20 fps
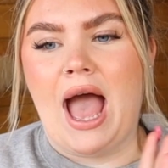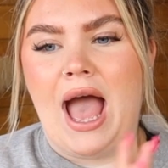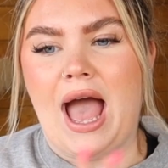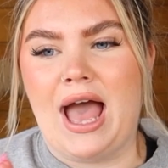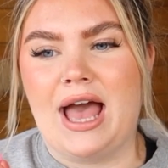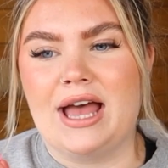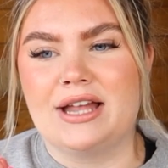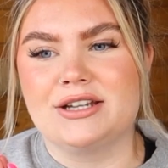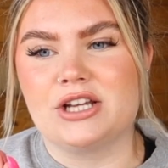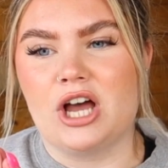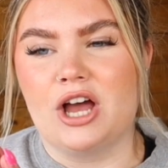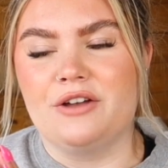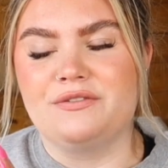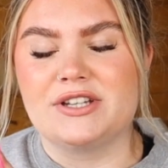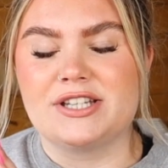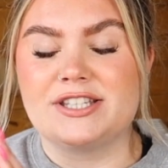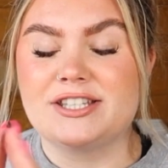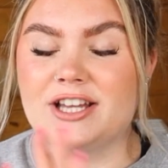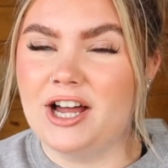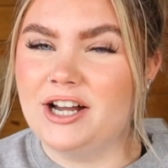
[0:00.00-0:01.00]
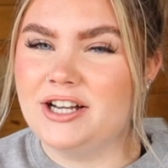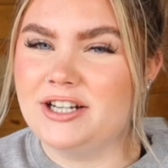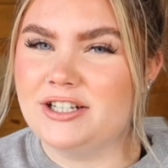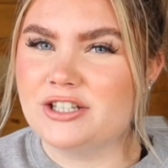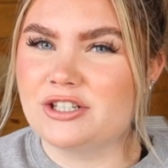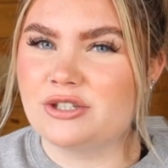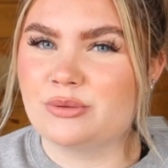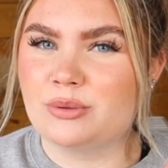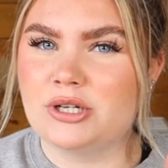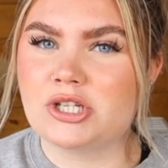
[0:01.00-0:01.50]
and I've decided
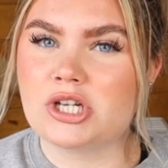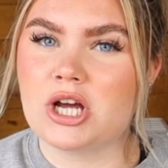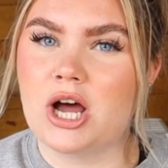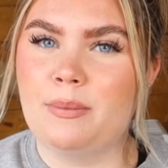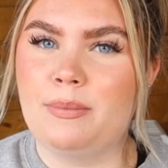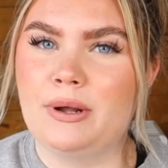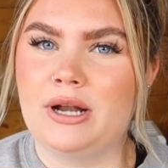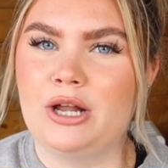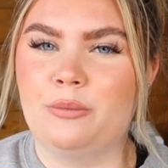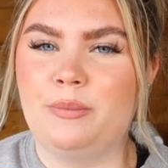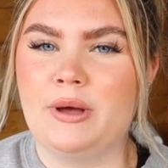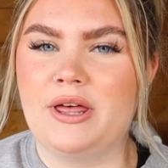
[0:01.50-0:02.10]
to switch it up a little